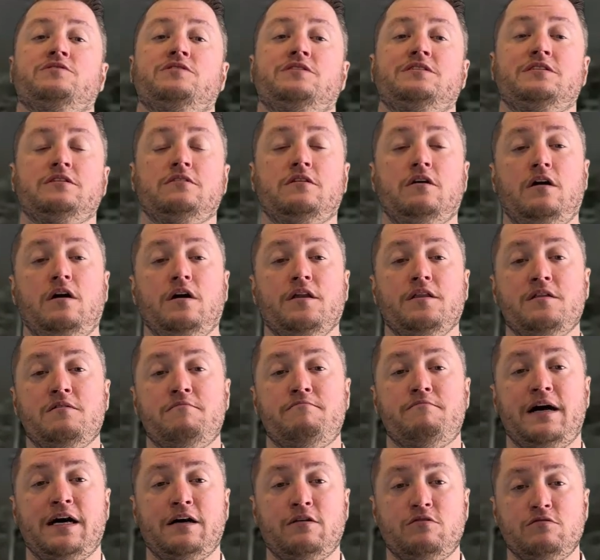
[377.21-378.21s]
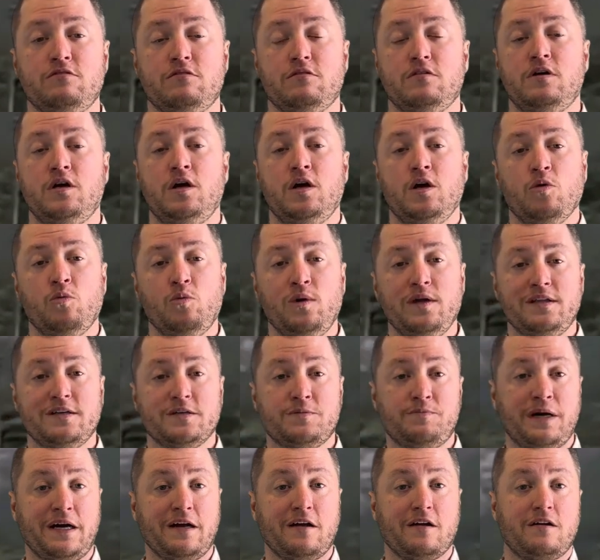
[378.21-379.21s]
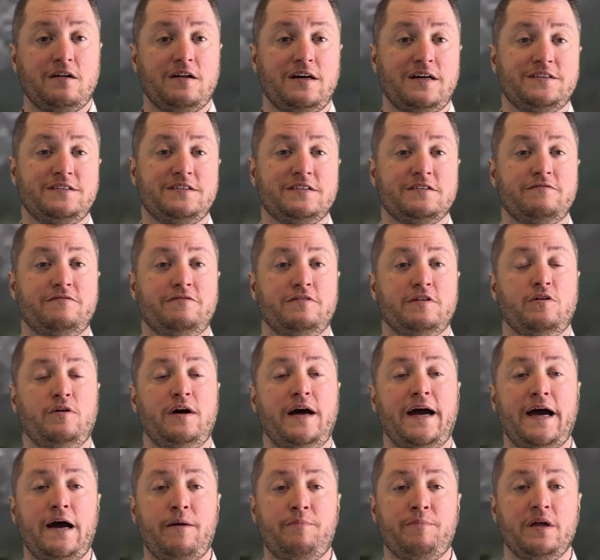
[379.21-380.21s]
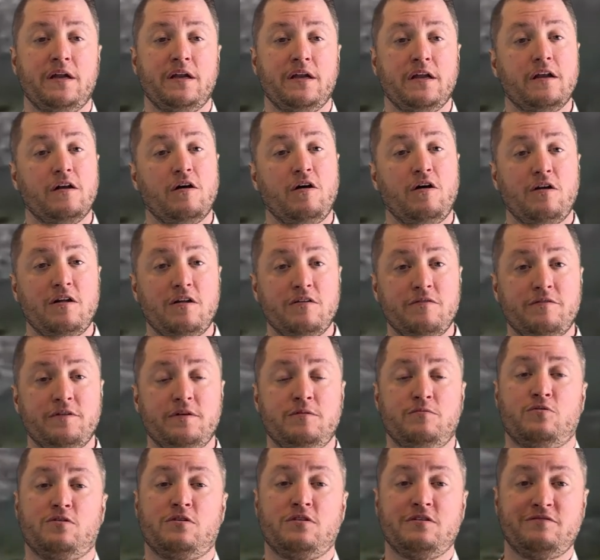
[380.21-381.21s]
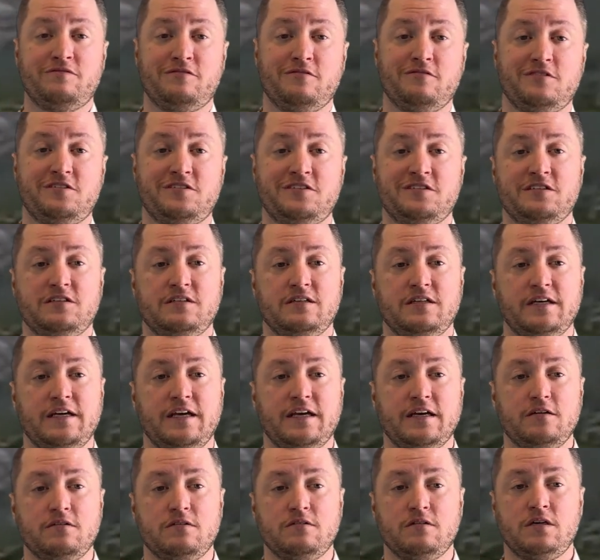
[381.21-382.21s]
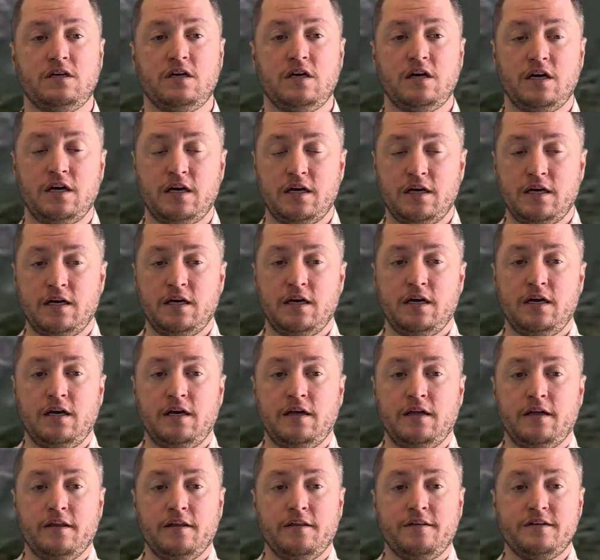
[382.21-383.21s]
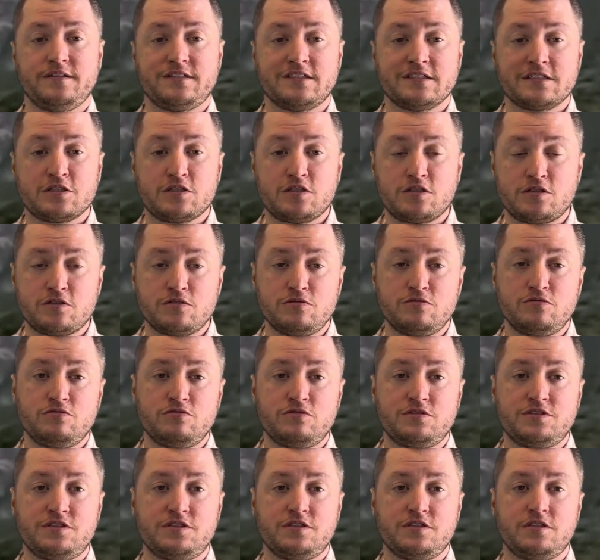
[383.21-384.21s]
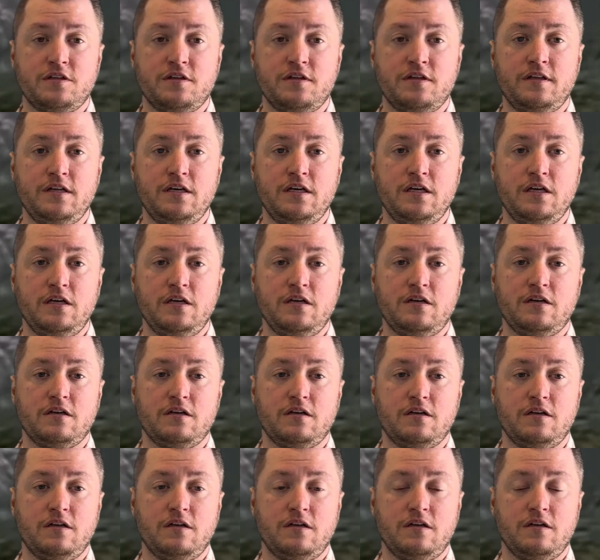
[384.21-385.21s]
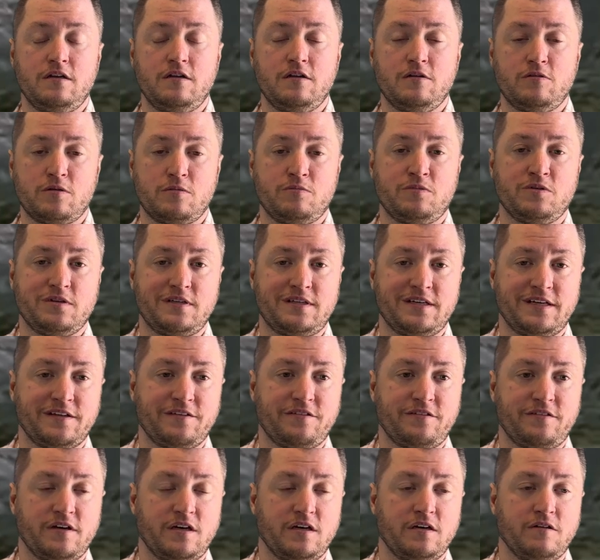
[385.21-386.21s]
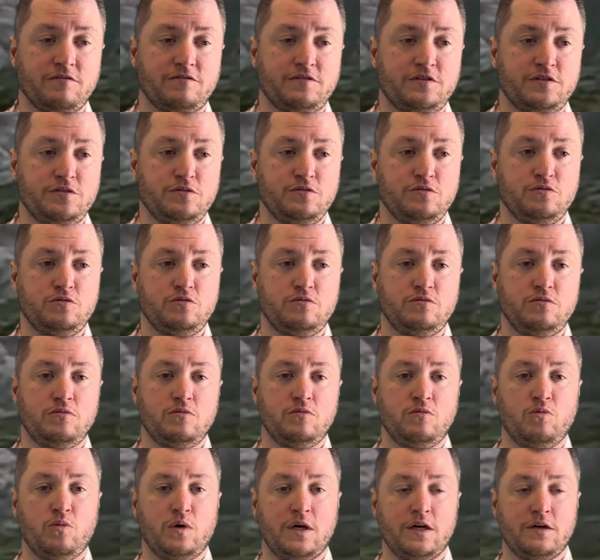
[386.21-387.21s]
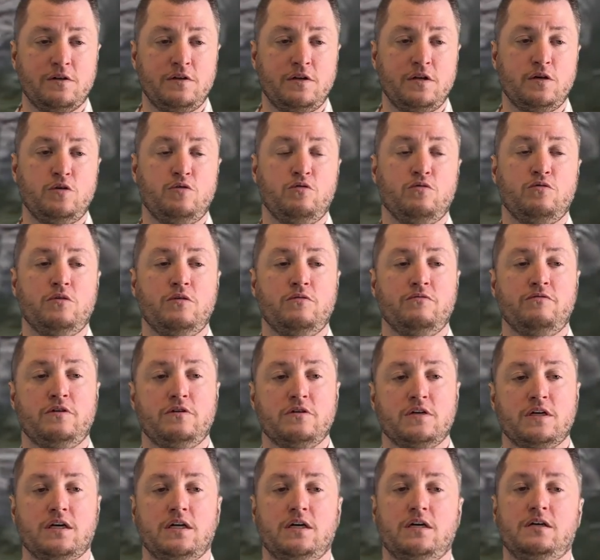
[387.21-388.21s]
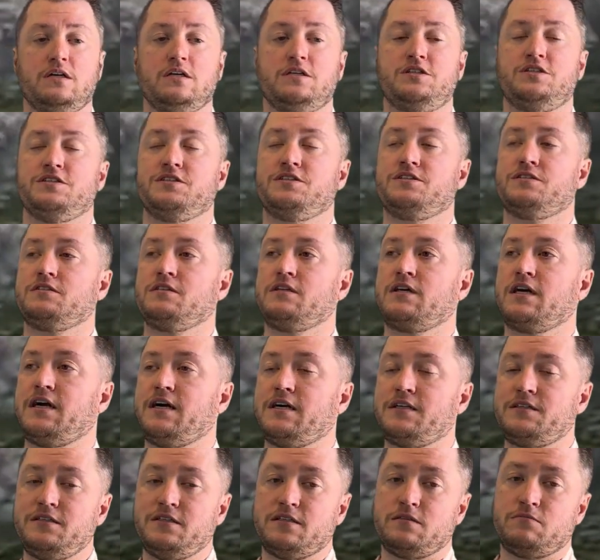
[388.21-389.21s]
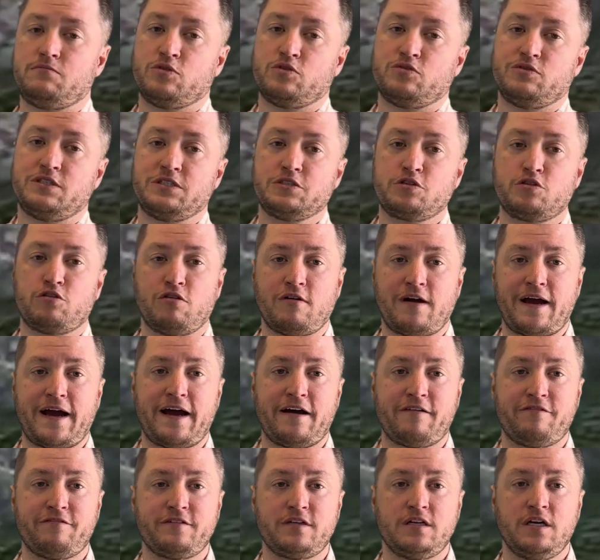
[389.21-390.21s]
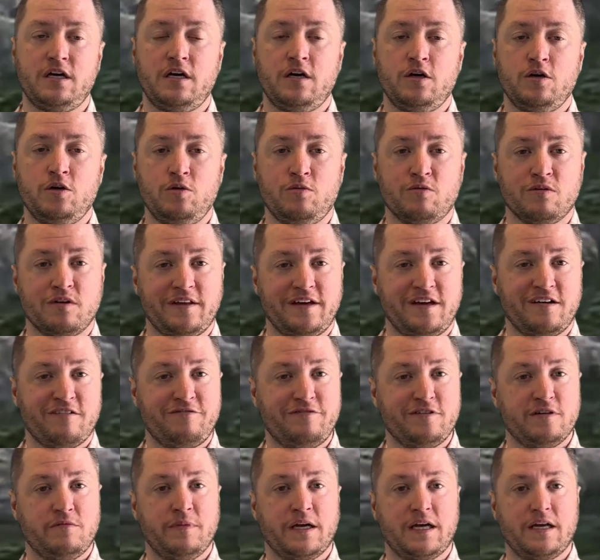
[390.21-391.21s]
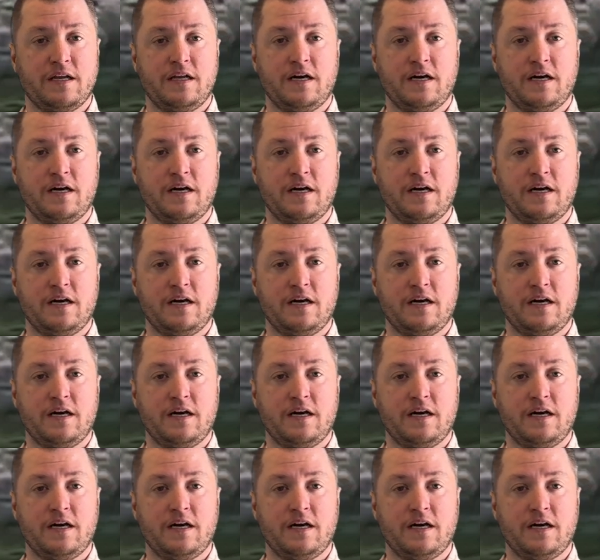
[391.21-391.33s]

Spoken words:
still on the mountain when this pyroclastic flow happened, and all of them were unfortunately killed. This includes the notable deaths of two well-known volcanologists, Katja and Maurice Kraft, who were there filming a